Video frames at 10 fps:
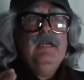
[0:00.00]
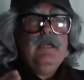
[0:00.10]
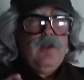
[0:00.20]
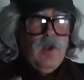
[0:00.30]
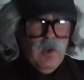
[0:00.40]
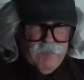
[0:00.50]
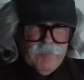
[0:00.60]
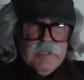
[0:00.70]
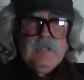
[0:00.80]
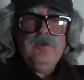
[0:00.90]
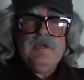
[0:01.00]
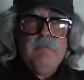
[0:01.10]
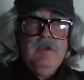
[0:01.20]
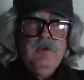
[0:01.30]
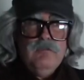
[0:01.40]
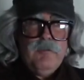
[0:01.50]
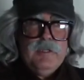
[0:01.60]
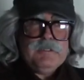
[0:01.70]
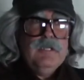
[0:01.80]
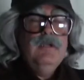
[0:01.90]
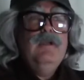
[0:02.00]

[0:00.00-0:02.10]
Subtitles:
and hopefully you can maneuver it